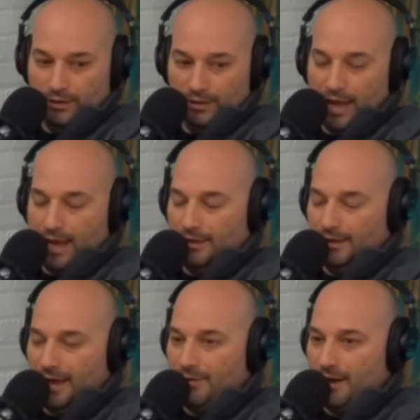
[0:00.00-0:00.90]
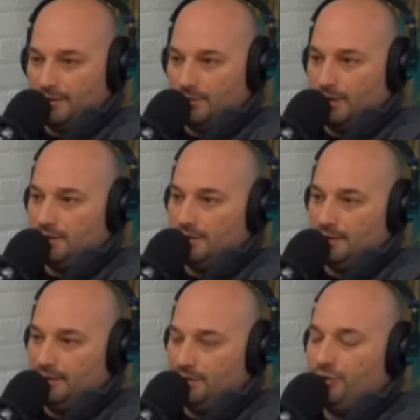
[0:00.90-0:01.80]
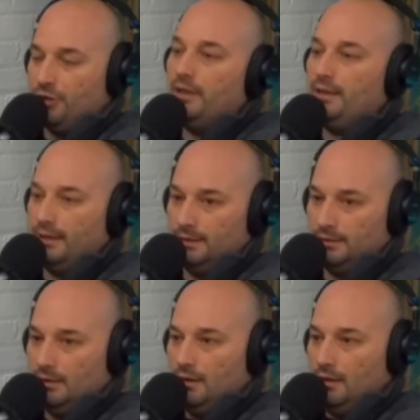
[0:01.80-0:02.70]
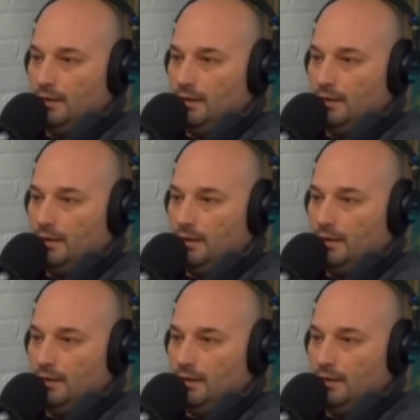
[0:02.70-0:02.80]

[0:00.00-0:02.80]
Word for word: the guy the guy who asked the question is, is doing this,